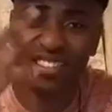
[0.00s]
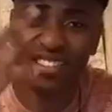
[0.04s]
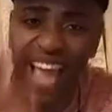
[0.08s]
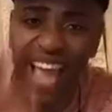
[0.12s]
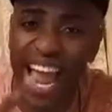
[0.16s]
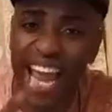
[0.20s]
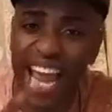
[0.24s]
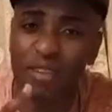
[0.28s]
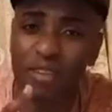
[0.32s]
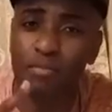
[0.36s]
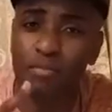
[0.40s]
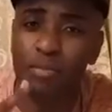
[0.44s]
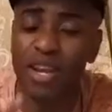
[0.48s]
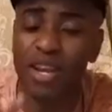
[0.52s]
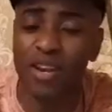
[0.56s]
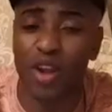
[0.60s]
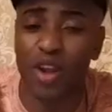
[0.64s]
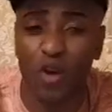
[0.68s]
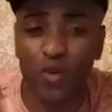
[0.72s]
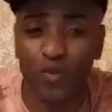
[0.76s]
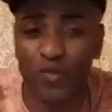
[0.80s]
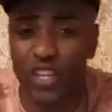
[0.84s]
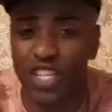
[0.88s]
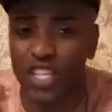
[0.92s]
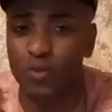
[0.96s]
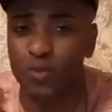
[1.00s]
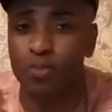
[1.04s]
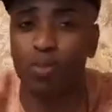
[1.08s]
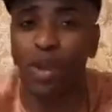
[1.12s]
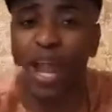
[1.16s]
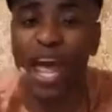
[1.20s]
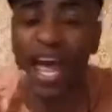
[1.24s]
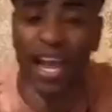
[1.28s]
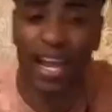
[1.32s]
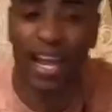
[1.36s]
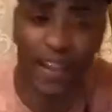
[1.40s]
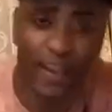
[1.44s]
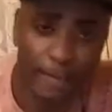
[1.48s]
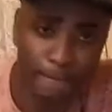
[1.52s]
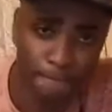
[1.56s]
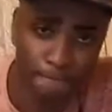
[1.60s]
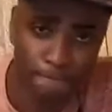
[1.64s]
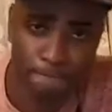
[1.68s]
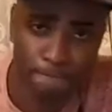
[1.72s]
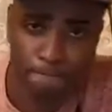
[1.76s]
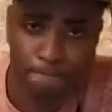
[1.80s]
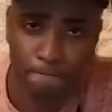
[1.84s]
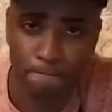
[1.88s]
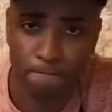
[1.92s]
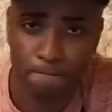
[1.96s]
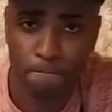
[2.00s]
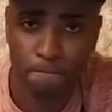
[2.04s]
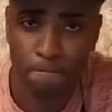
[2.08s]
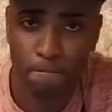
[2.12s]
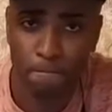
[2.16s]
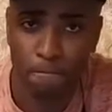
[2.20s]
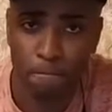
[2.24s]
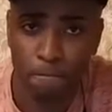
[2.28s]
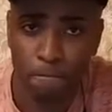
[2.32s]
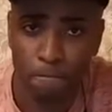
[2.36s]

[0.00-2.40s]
at the news, you begin to see that